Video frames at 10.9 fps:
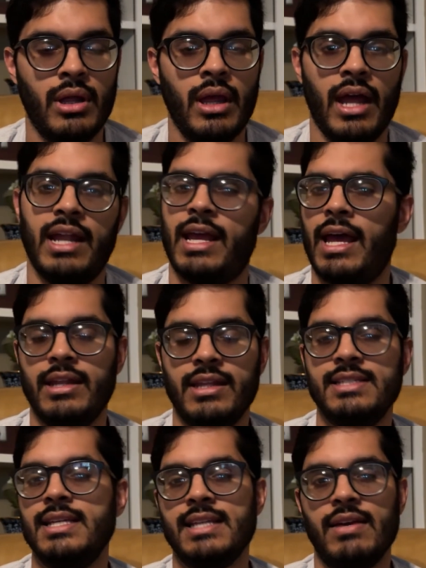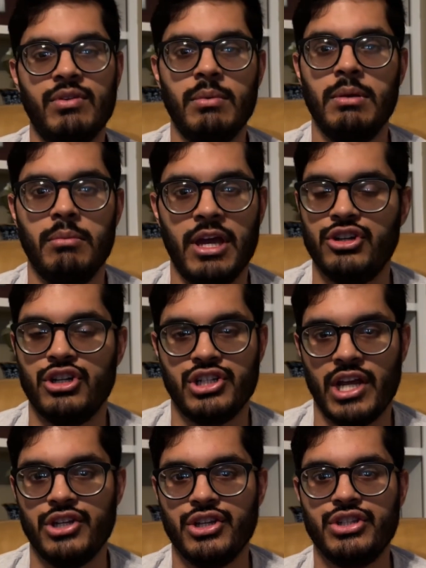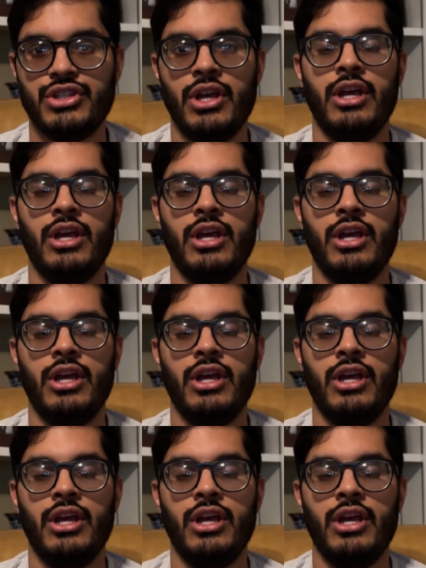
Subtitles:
And again, this doesn't have to be major changes.